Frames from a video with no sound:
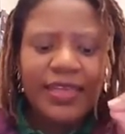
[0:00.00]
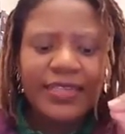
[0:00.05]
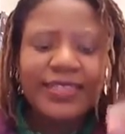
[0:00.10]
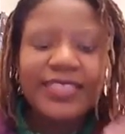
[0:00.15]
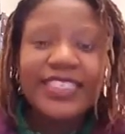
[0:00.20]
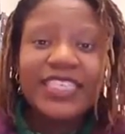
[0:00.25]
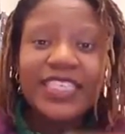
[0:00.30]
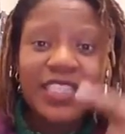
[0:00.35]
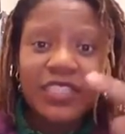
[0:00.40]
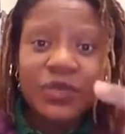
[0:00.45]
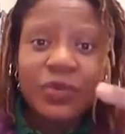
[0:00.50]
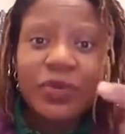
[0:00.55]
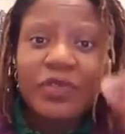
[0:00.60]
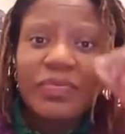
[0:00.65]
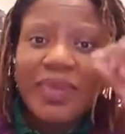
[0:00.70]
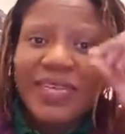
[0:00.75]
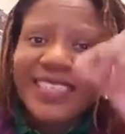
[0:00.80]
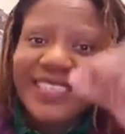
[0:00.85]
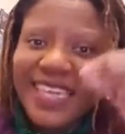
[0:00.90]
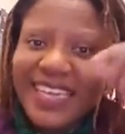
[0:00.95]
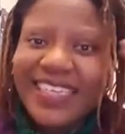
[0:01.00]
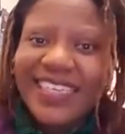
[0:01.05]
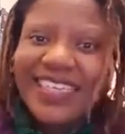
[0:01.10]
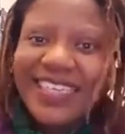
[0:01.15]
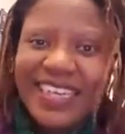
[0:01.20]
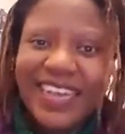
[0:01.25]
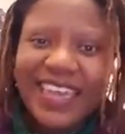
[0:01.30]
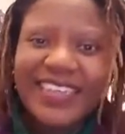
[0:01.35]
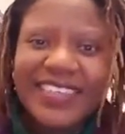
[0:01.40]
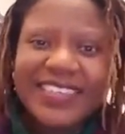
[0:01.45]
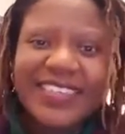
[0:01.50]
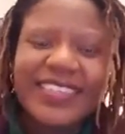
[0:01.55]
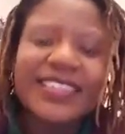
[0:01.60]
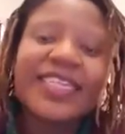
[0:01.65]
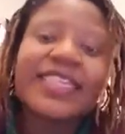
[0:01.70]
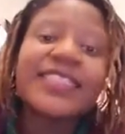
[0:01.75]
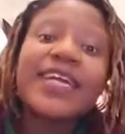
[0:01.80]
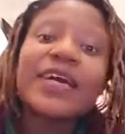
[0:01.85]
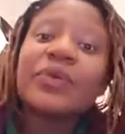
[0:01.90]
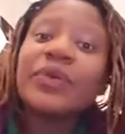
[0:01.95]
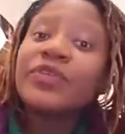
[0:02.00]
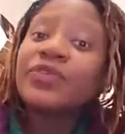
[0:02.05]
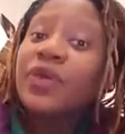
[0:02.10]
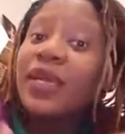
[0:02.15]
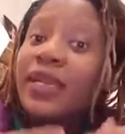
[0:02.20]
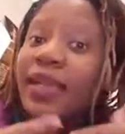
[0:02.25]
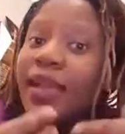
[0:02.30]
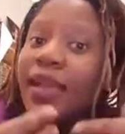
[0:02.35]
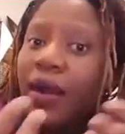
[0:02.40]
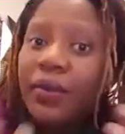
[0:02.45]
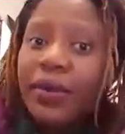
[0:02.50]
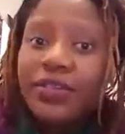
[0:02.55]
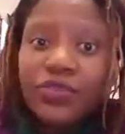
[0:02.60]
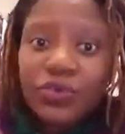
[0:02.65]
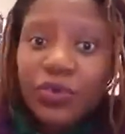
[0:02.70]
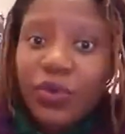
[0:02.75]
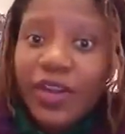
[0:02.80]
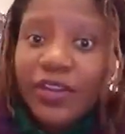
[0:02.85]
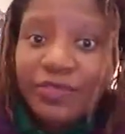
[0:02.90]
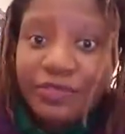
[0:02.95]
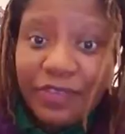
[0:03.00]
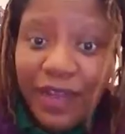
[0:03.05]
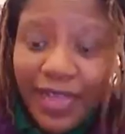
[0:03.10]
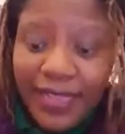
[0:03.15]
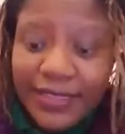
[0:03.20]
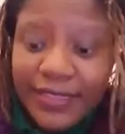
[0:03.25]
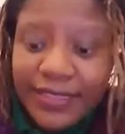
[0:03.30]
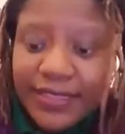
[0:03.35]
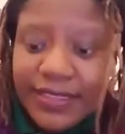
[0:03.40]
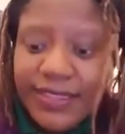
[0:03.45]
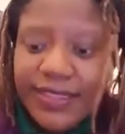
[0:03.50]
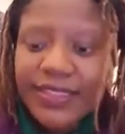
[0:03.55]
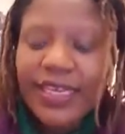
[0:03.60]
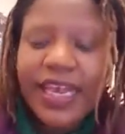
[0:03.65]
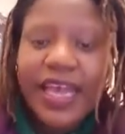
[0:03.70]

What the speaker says: deal with my technicalities that are going to allow us to advance.